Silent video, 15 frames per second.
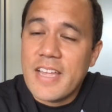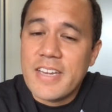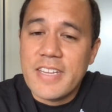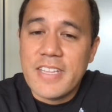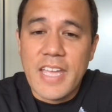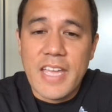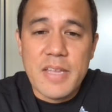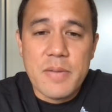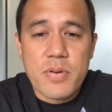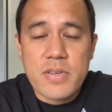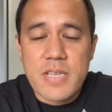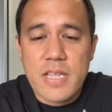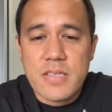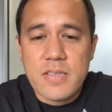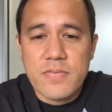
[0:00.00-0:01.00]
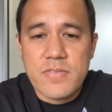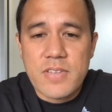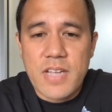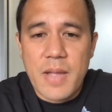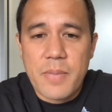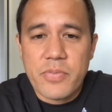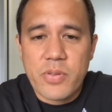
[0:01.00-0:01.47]
of
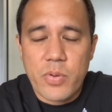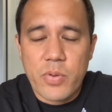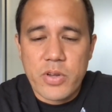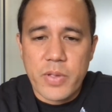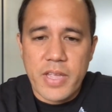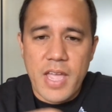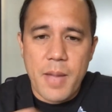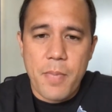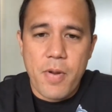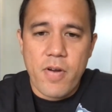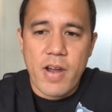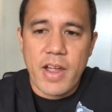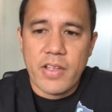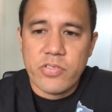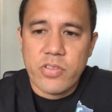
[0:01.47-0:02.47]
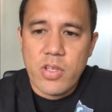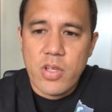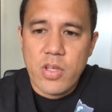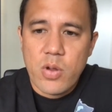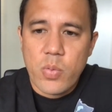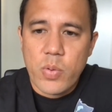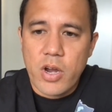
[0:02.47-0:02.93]
times that we're doing MRIs,
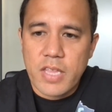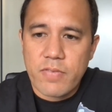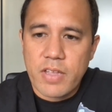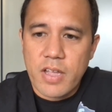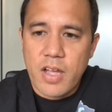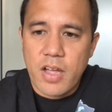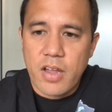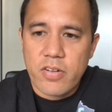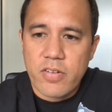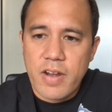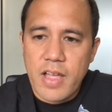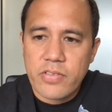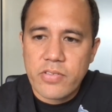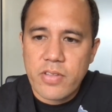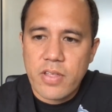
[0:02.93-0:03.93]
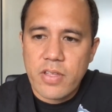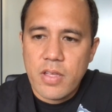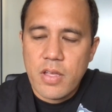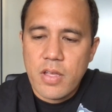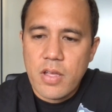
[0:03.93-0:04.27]
we are giving contrast.